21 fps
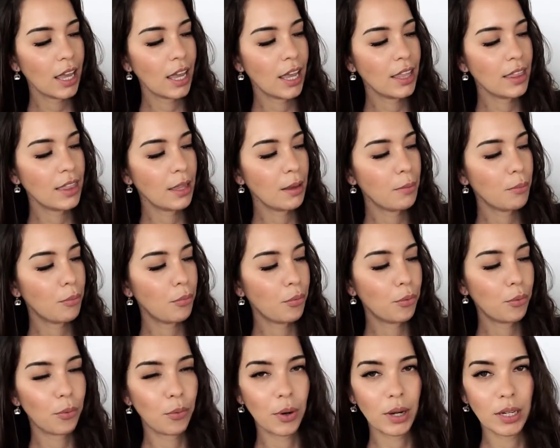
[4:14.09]
and
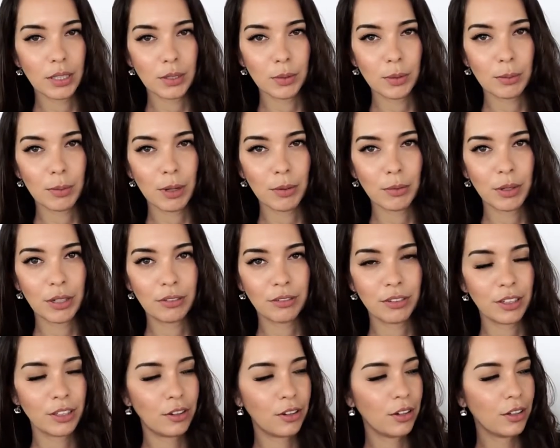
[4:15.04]
then press with my
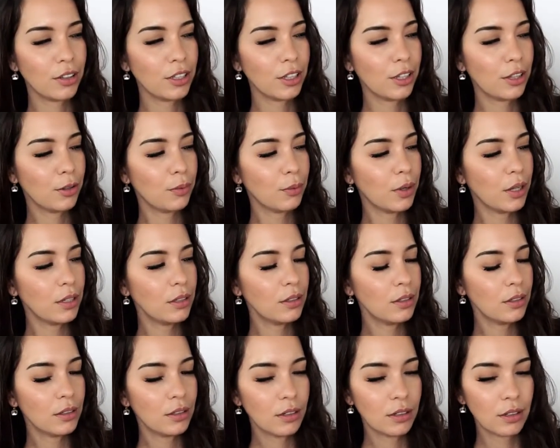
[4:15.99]
ring finger on the other one.